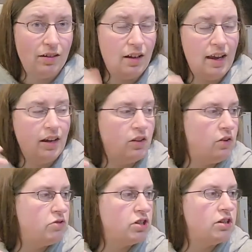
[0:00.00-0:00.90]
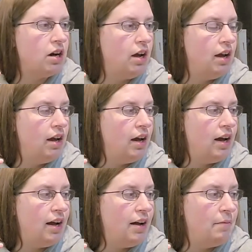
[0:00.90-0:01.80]
an enclosure.
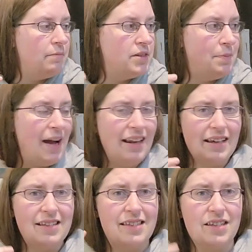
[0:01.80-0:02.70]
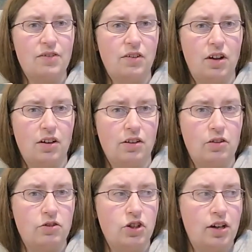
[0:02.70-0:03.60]
To buy like a 6 foot long
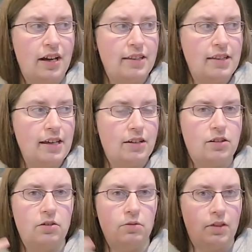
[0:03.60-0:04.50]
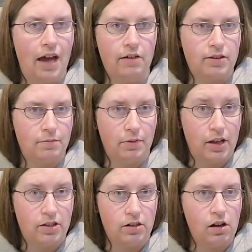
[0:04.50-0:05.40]
enclosure, it's like $2,000
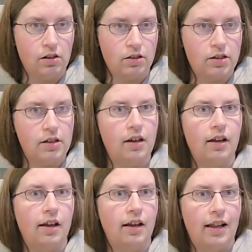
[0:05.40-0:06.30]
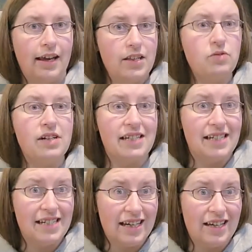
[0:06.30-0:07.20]
plus. Like, it's
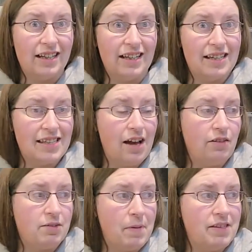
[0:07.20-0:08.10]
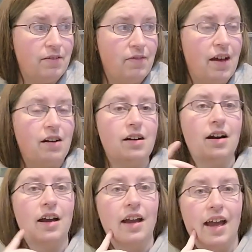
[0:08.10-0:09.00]
ridiculous how expensive they are.
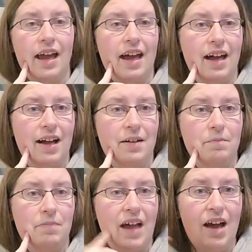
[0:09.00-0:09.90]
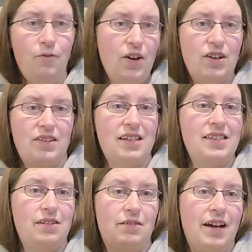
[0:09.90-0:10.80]
I figured
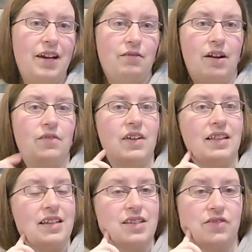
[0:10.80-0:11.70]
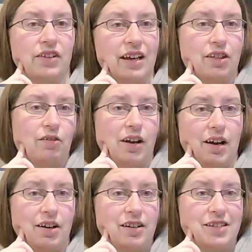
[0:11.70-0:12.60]
this out, and I can renovate this for like
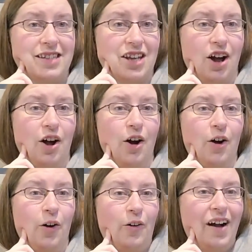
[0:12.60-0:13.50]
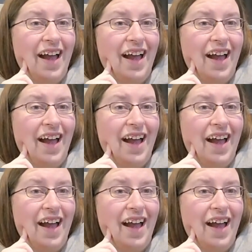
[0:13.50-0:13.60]
$300. So